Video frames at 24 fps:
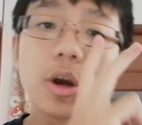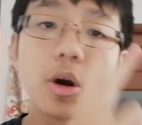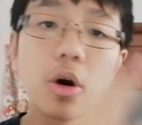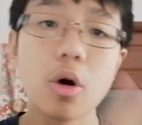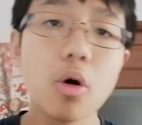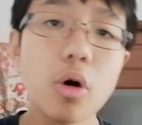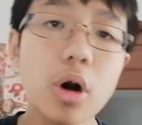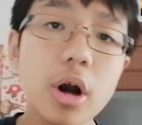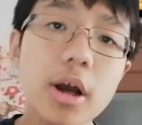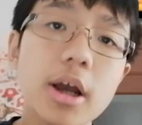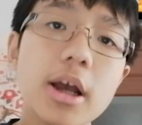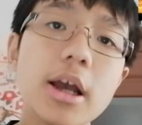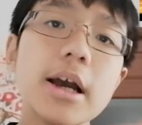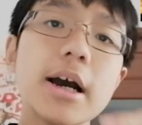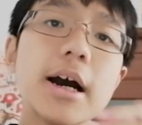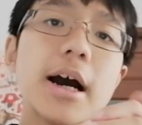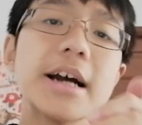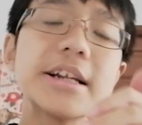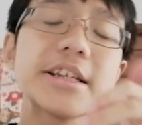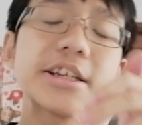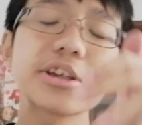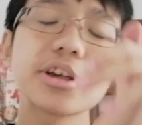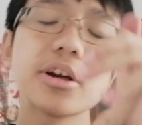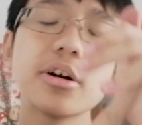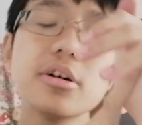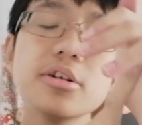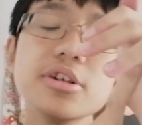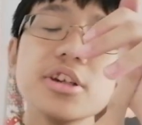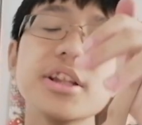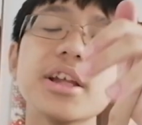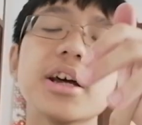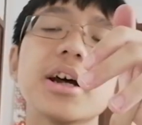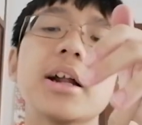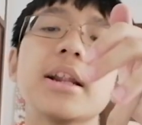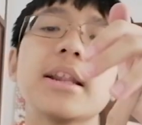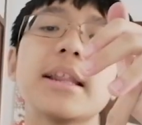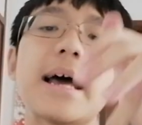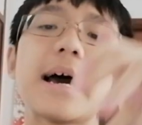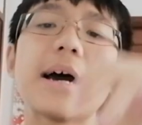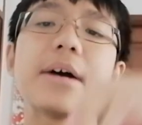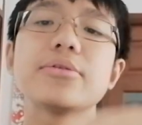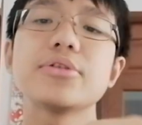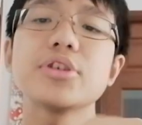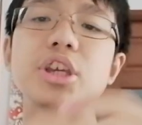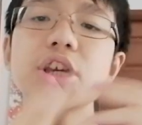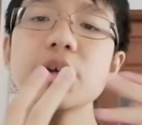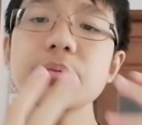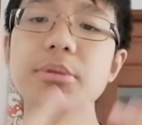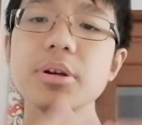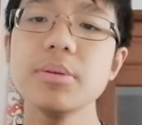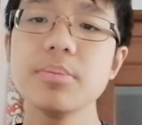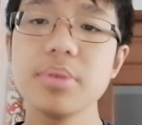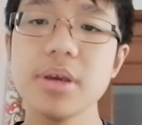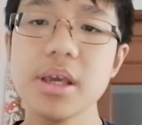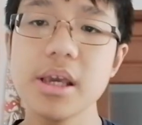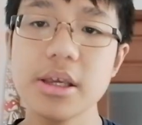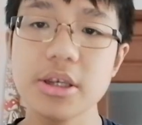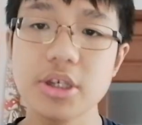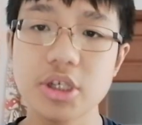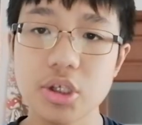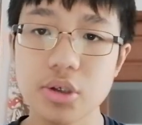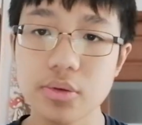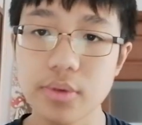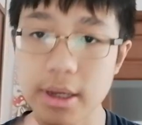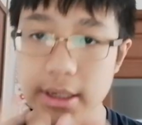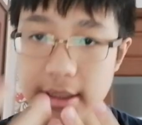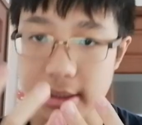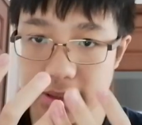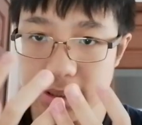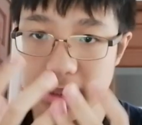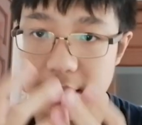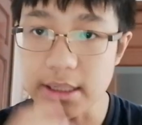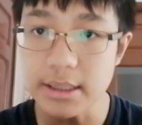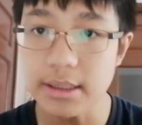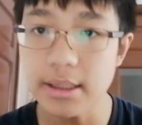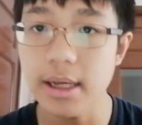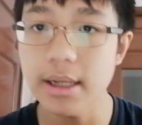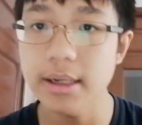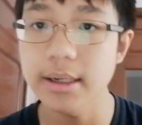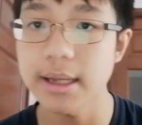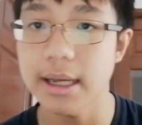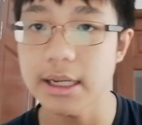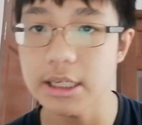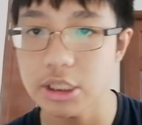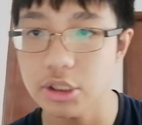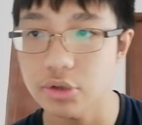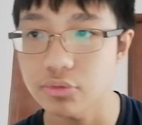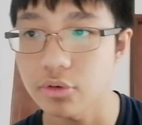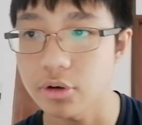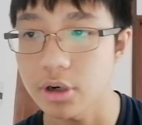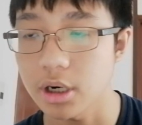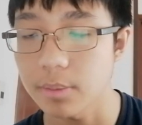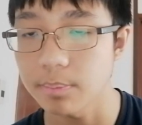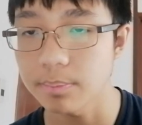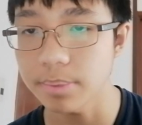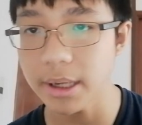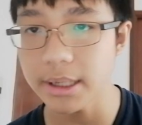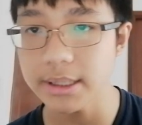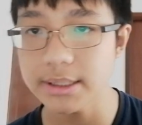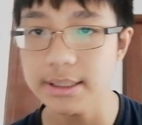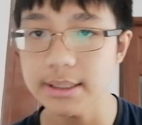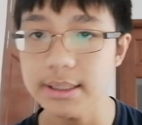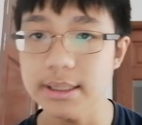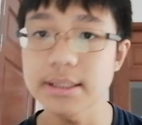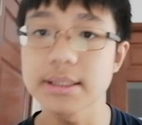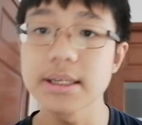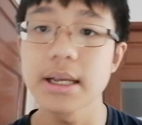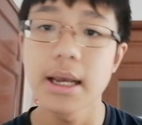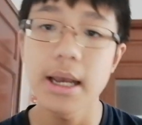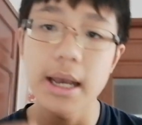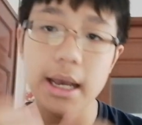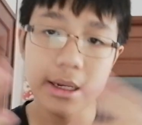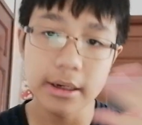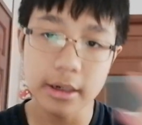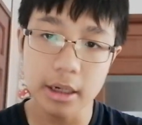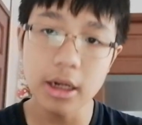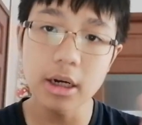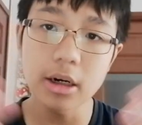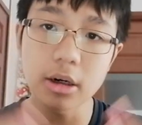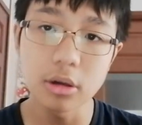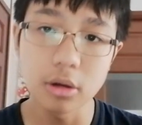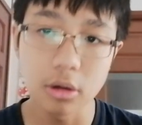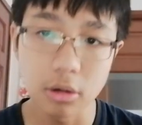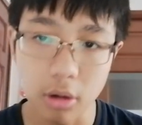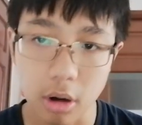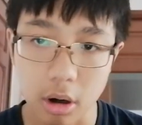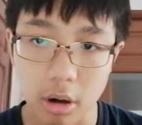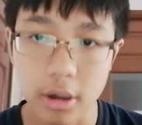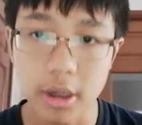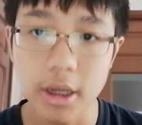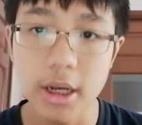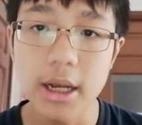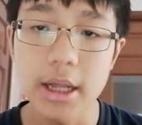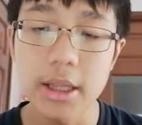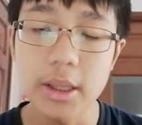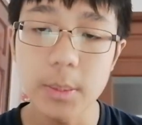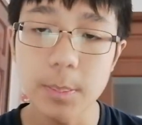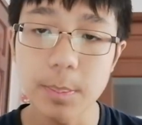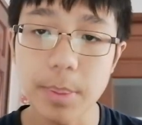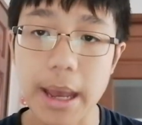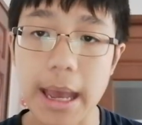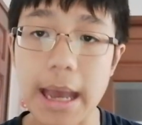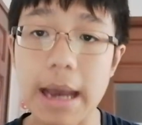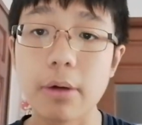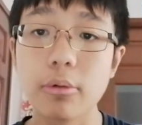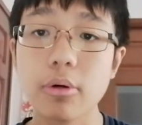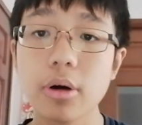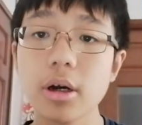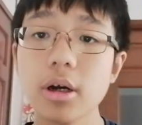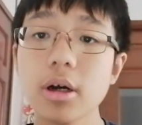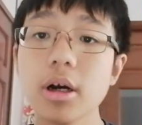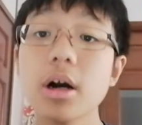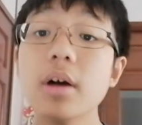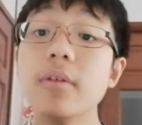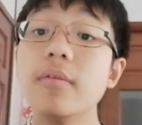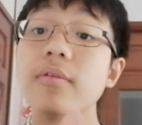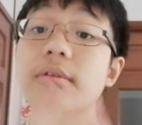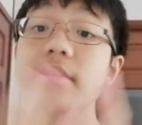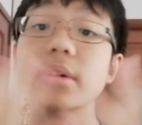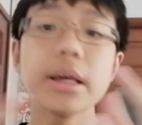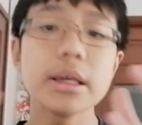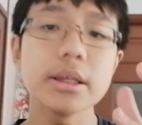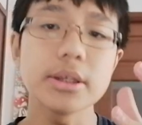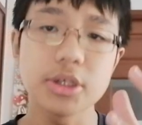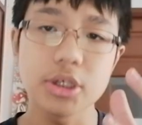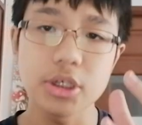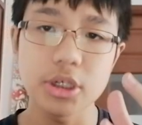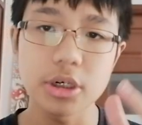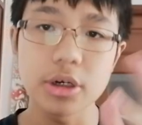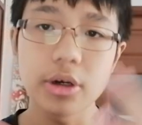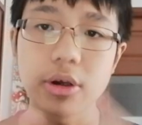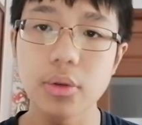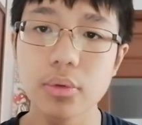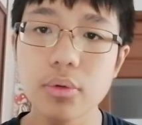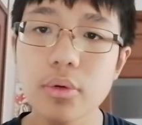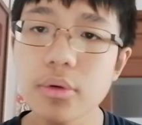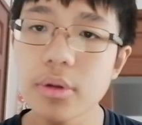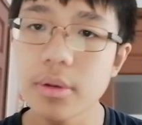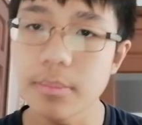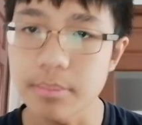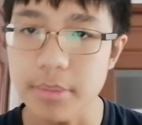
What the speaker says: or a technology that allows human beings to exceed their natural capacities and unlock the power of nature through the